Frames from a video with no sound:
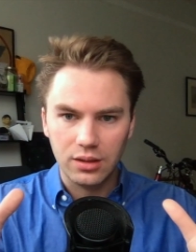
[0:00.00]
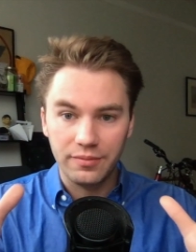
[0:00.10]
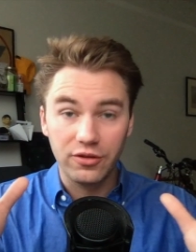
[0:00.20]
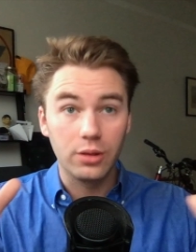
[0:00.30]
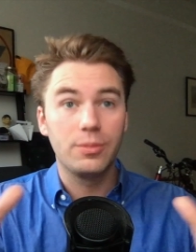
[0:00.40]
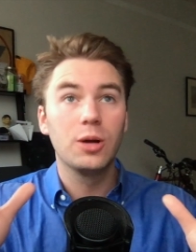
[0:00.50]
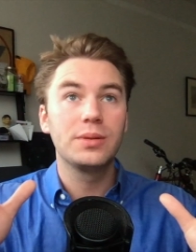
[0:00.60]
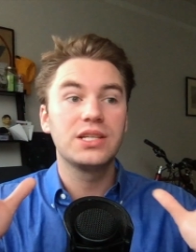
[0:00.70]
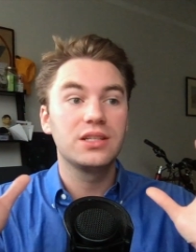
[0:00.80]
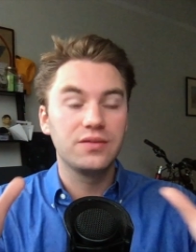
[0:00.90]
For the
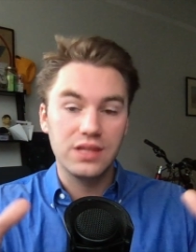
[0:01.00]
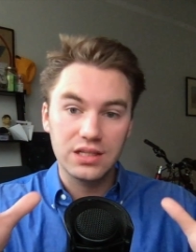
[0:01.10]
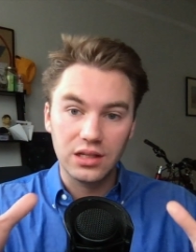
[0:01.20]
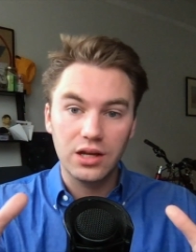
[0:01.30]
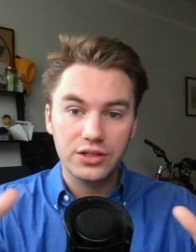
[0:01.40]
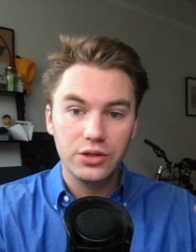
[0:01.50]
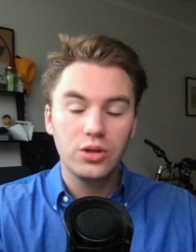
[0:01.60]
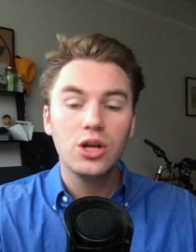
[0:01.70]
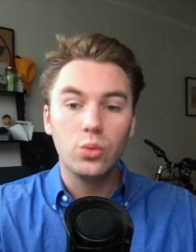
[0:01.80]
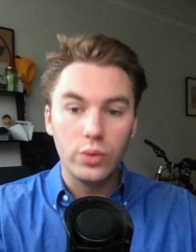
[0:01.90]
purposes of this lawsuit,
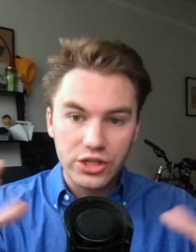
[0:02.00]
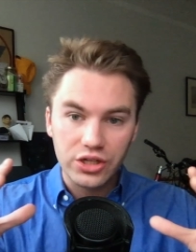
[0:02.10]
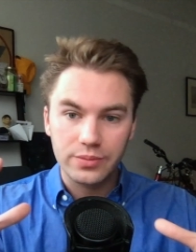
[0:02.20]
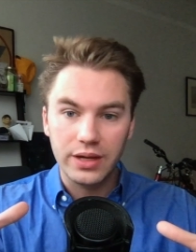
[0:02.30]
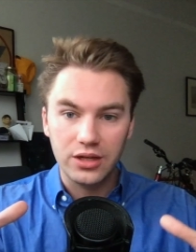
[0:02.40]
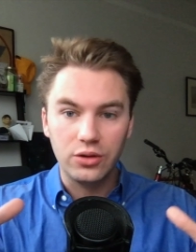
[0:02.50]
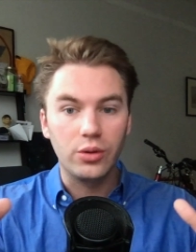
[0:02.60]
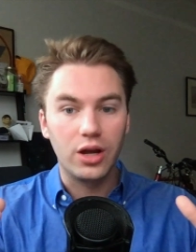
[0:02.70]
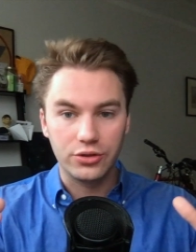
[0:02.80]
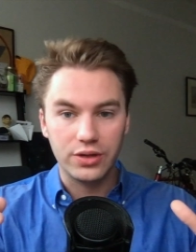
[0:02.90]
we just made a new
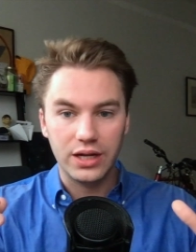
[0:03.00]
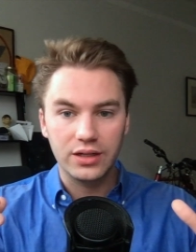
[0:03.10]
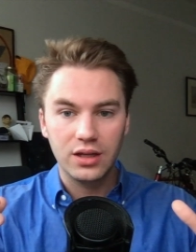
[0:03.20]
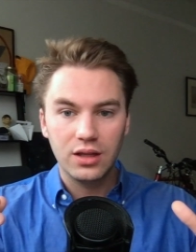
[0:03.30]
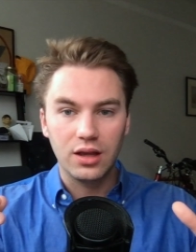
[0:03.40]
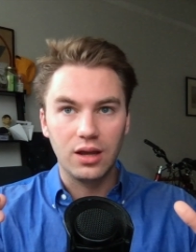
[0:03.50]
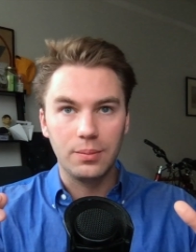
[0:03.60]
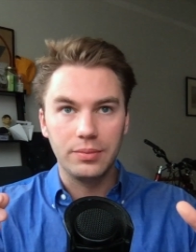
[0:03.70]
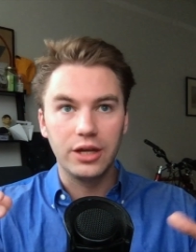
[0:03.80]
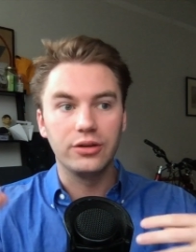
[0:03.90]
contract.
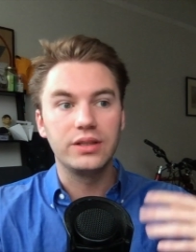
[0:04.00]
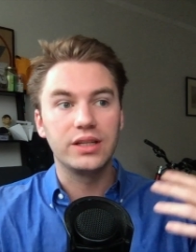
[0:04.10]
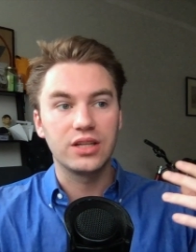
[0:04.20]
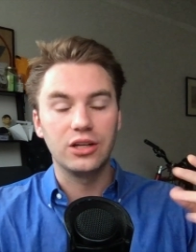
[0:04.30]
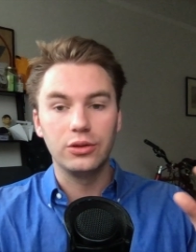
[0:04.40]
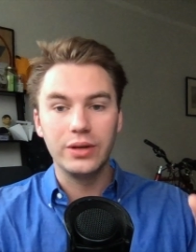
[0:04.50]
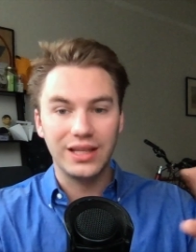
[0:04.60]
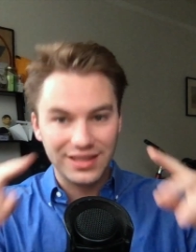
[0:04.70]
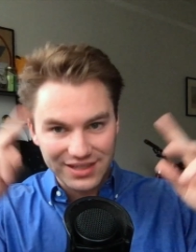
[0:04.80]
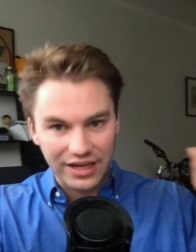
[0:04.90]
That's including
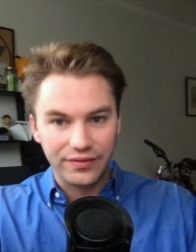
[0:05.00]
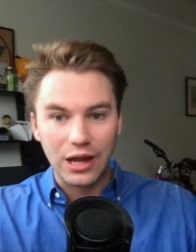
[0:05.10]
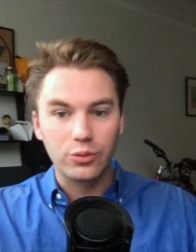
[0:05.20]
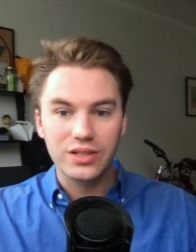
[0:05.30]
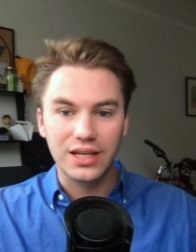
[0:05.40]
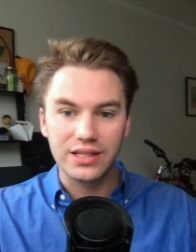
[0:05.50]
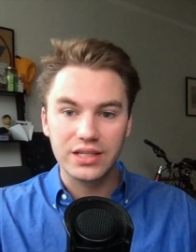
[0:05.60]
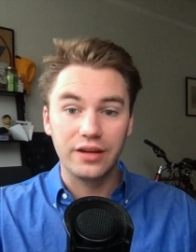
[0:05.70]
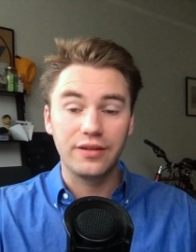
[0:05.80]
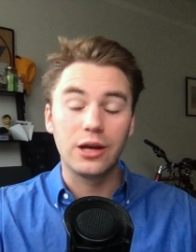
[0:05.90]
this kind of outside
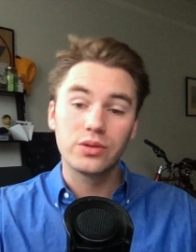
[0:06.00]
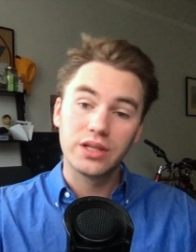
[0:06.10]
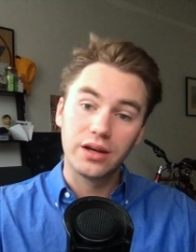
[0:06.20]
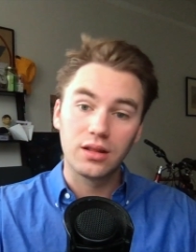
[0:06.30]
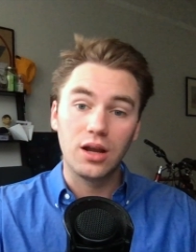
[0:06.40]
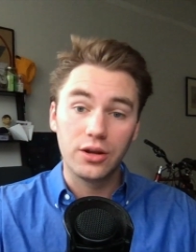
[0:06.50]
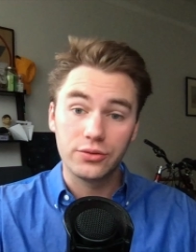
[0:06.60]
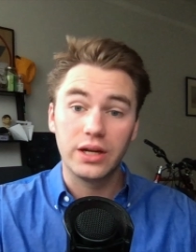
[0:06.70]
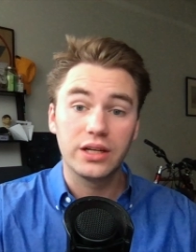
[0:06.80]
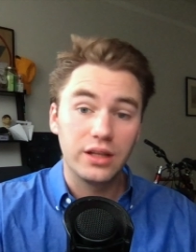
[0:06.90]
stuff outside of the
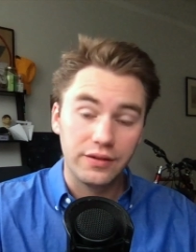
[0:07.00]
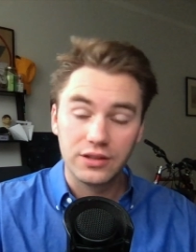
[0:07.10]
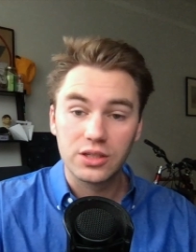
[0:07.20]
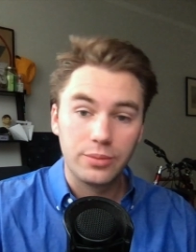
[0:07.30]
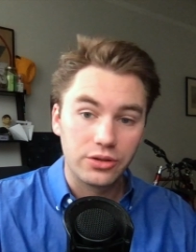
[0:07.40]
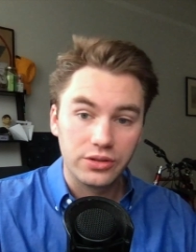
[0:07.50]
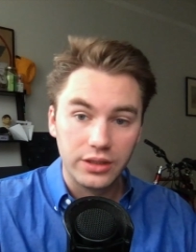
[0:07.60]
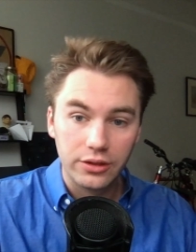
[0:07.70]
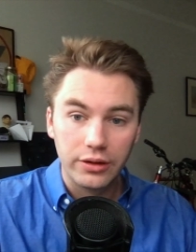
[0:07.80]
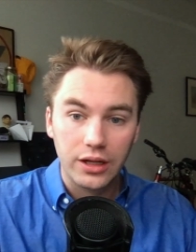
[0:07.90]
contract, if it's a partially
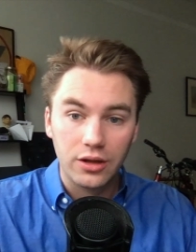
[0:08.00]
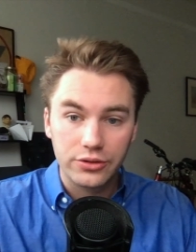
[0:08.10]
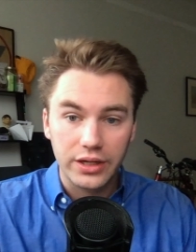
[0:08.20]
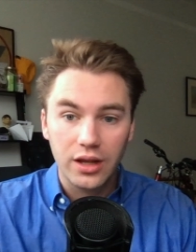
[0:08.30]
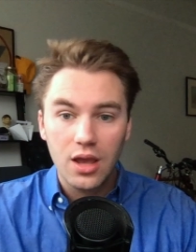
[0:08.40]
integrated contract.